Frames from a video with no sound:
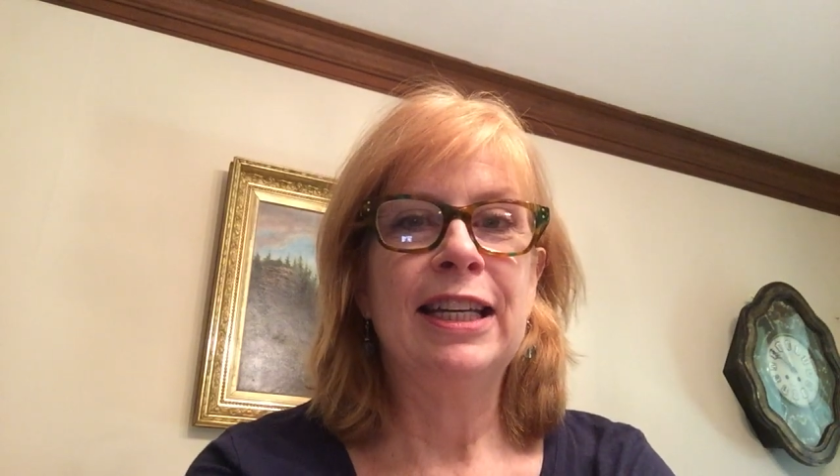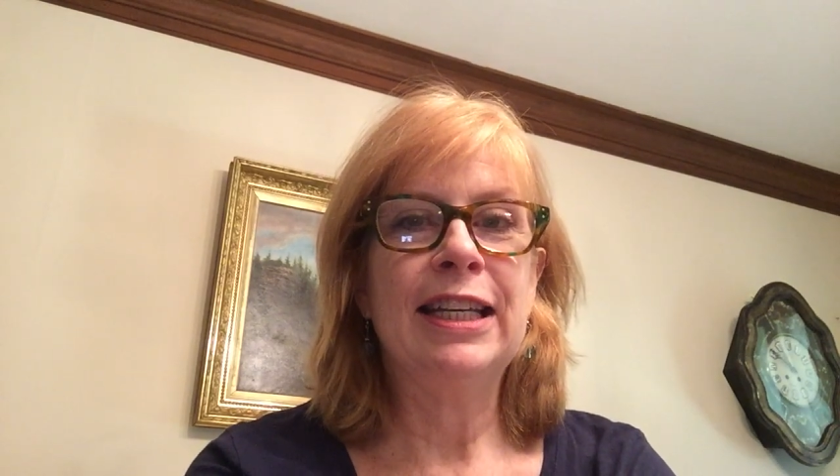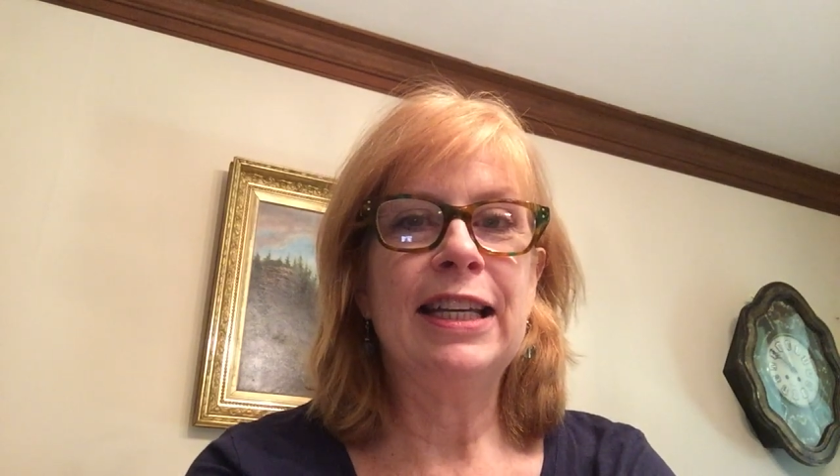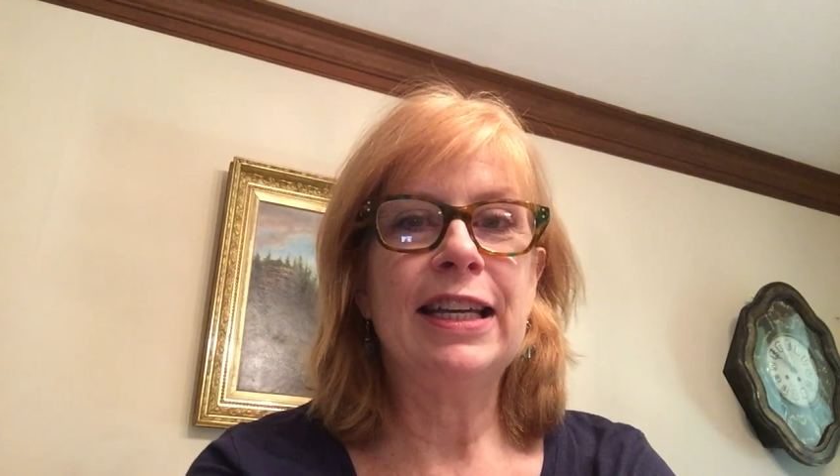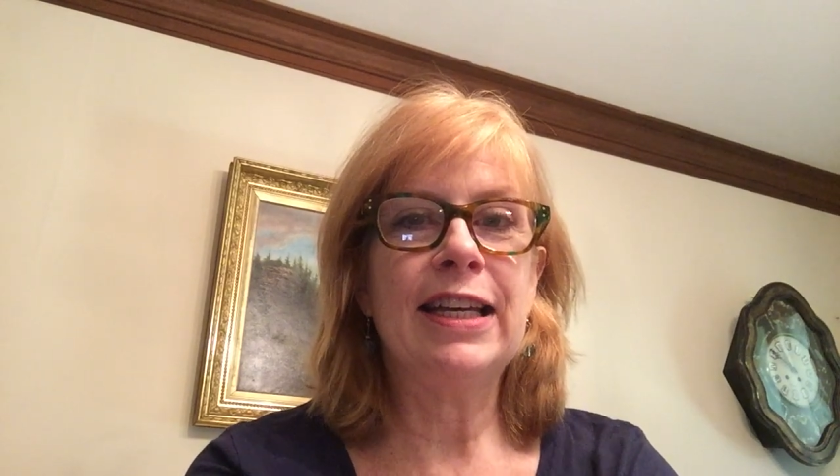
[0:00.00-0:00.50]

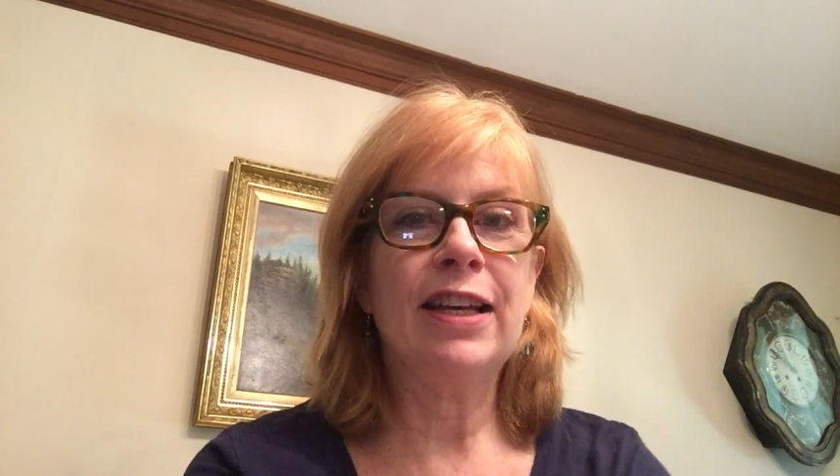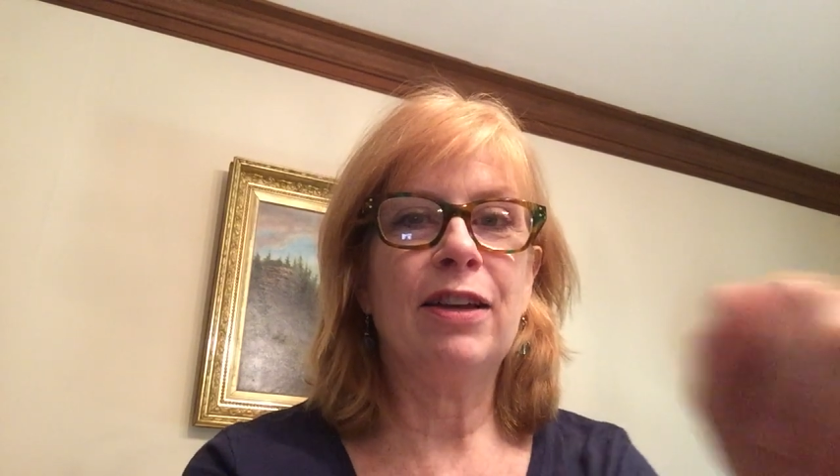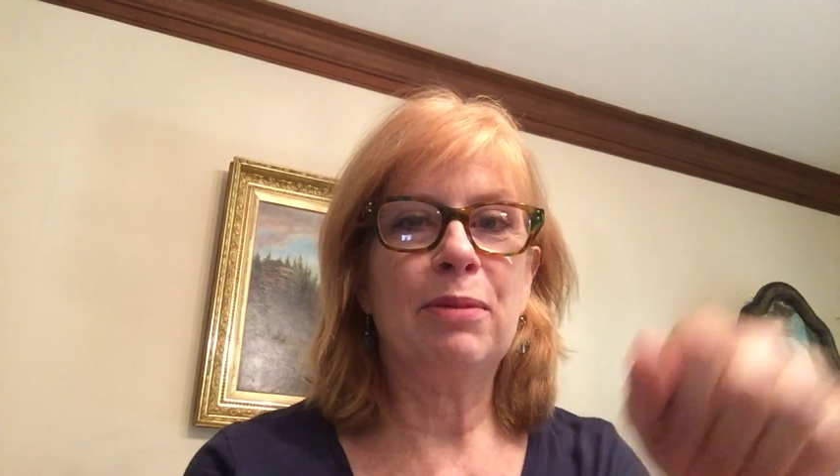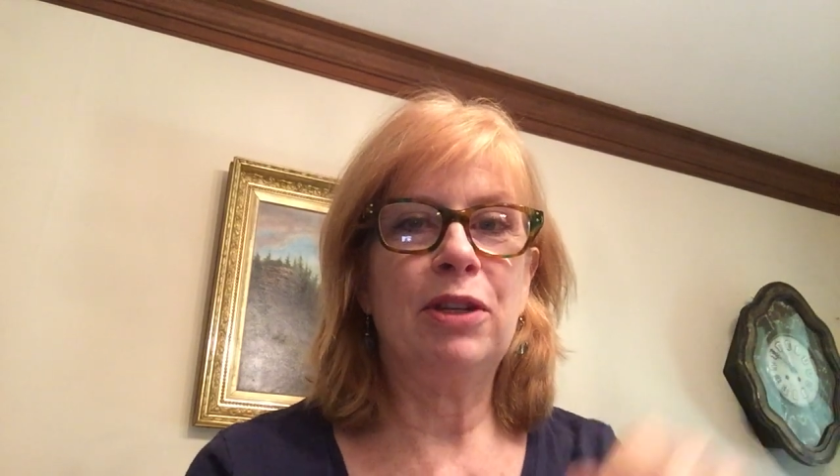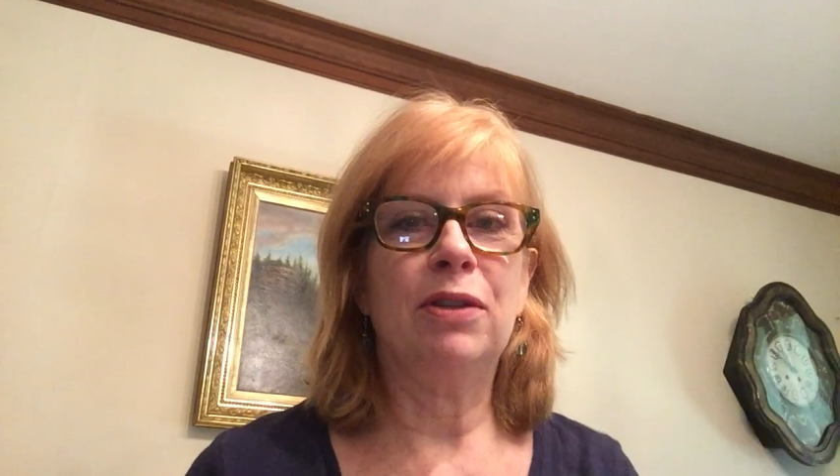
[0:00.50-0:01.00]

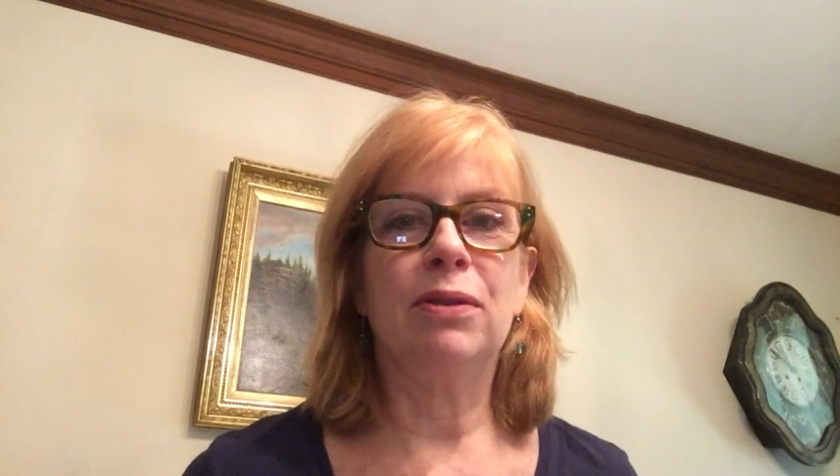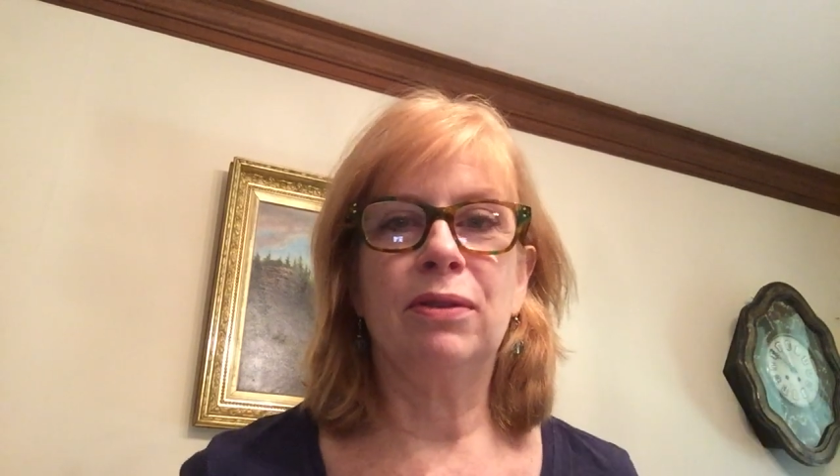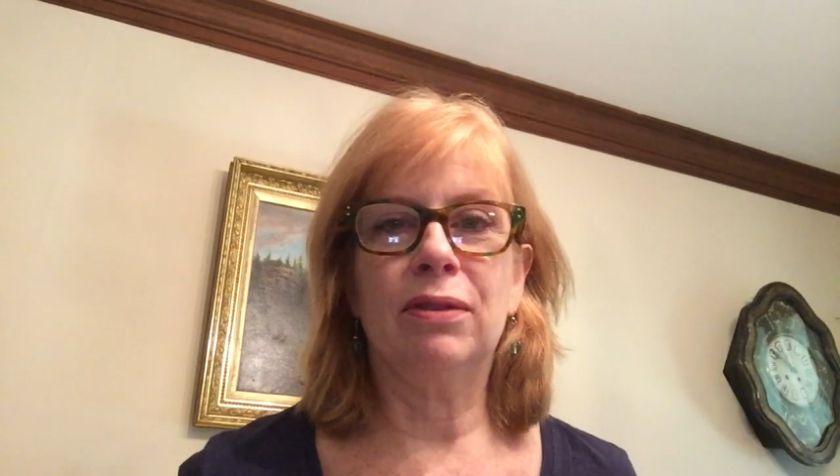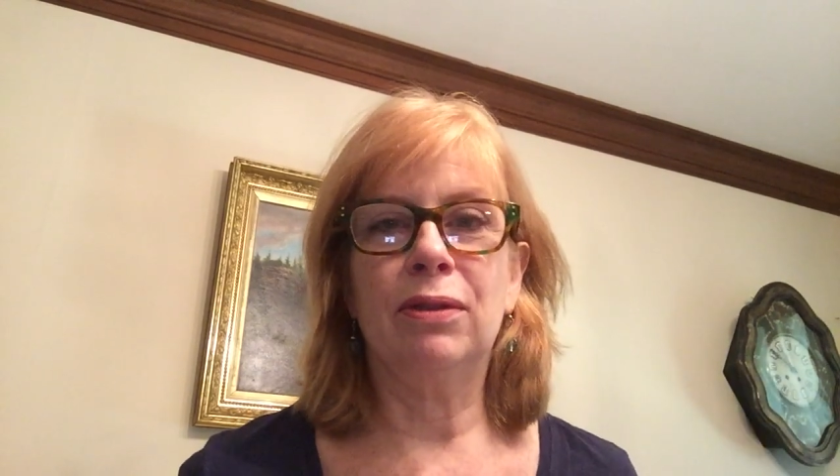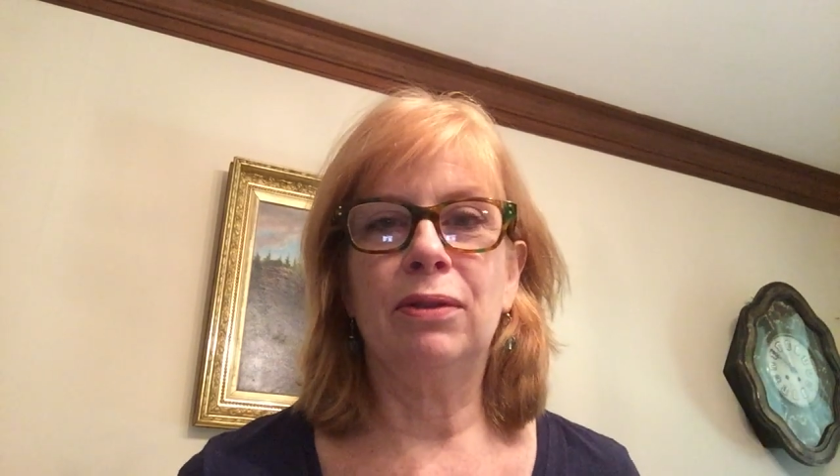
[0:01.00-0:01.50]

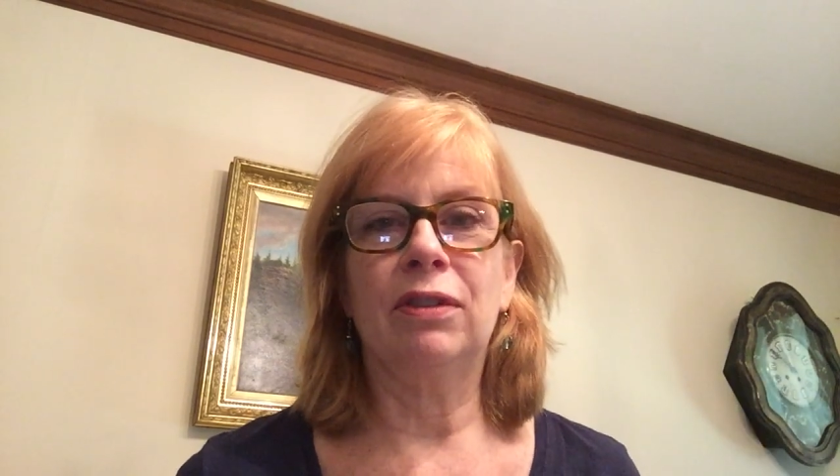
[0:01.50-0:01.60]
Who's